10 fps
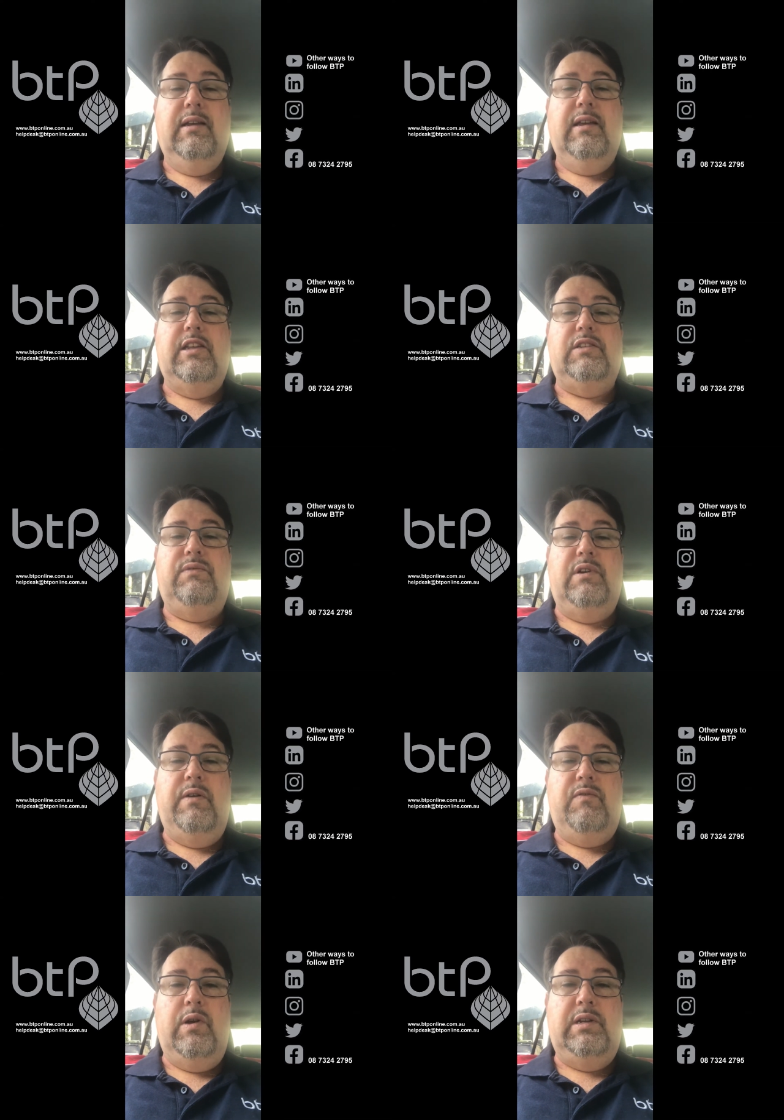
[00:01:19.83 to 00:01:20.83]
It's very,
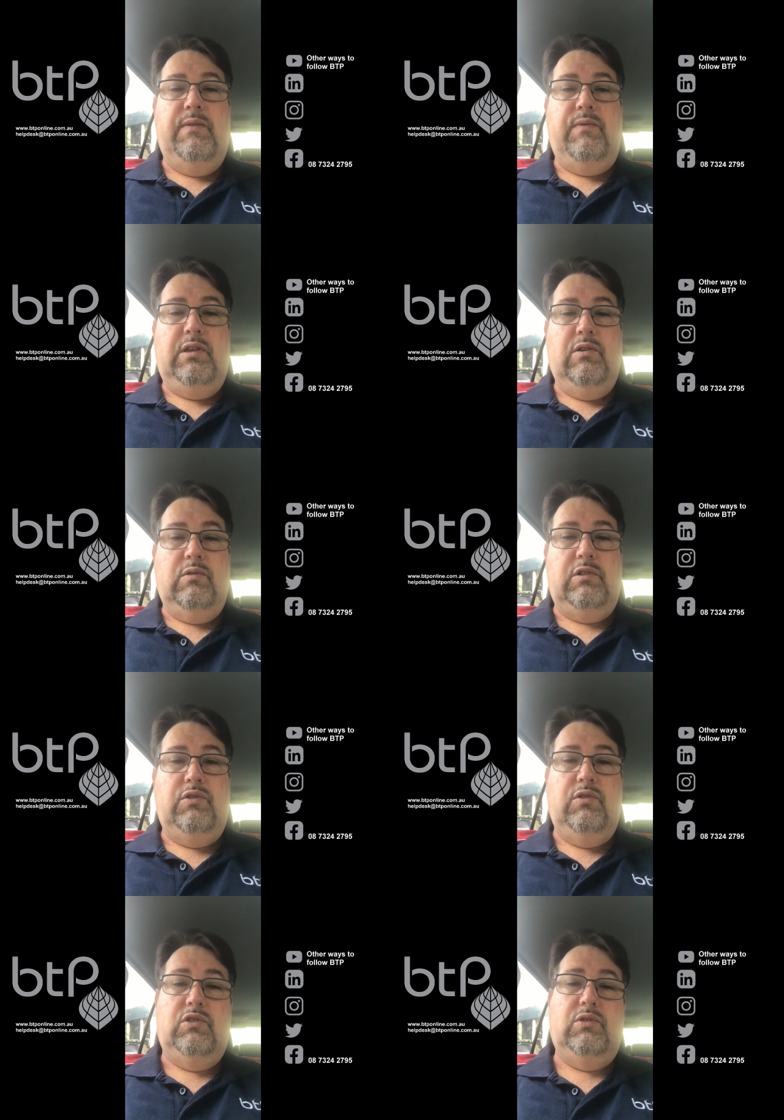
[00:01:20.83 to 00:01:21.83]
very difficult
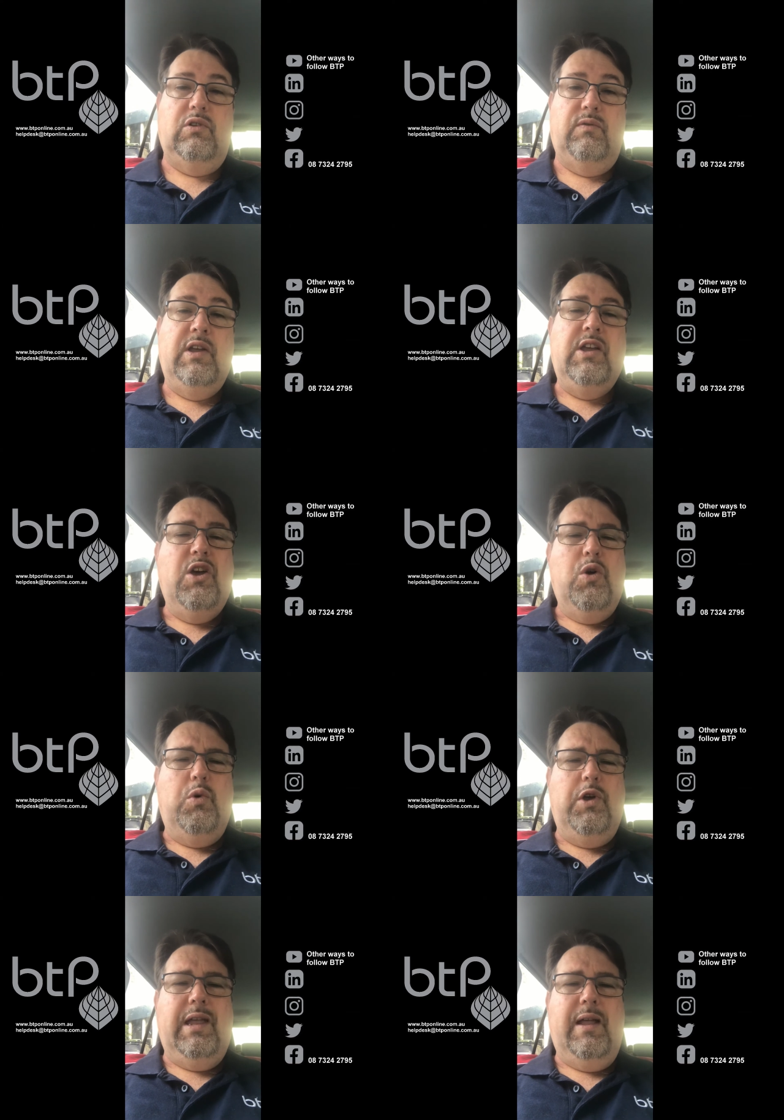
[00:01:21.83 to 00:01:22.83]
to sort of
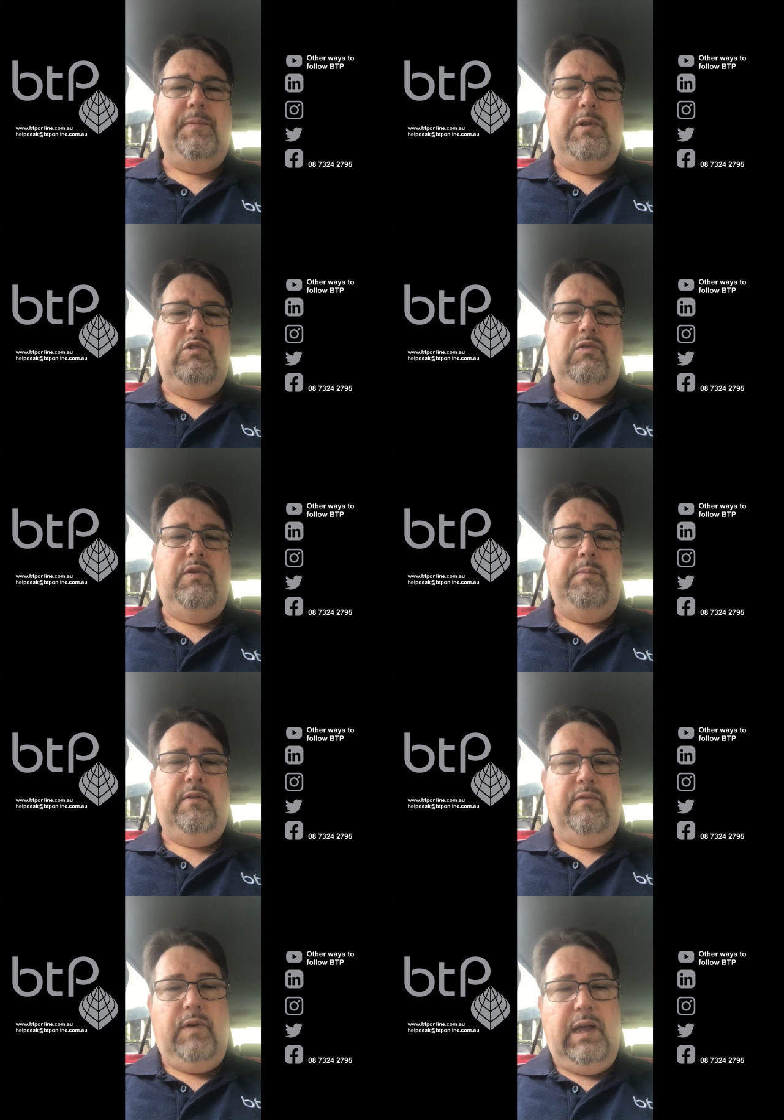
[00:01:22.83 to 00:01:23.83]
work out the real from the
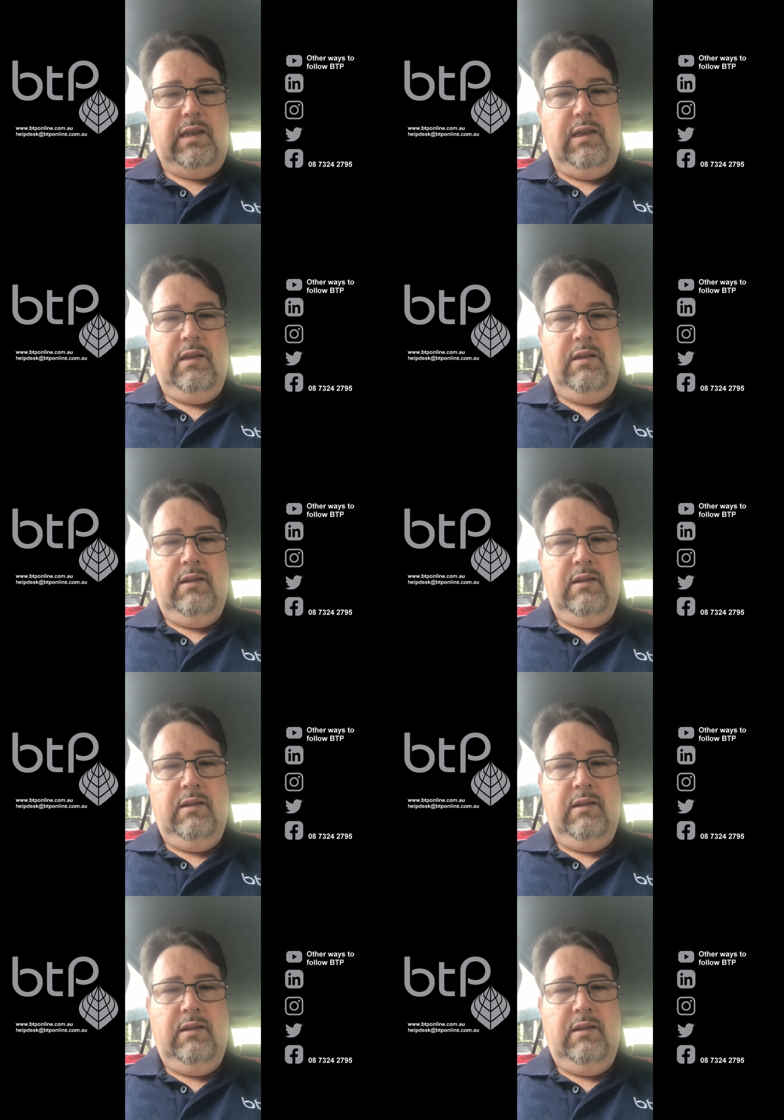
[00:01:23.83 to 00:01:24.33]
fake.